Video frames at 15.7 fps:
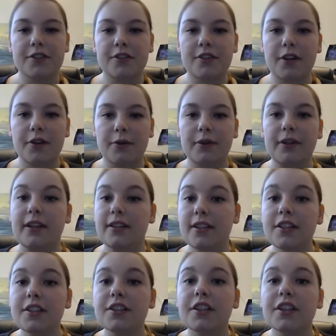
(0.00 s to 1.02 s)
not only
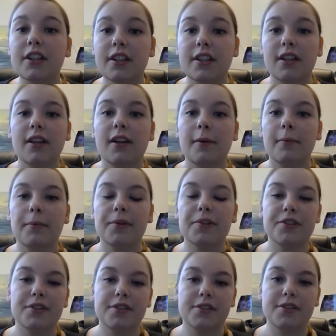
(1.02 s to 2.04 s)
teaching, but
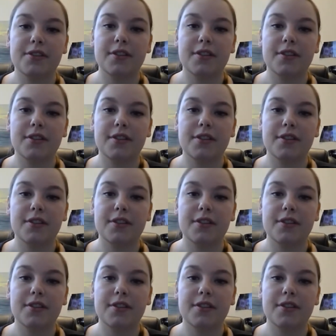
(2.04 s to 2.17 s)
she's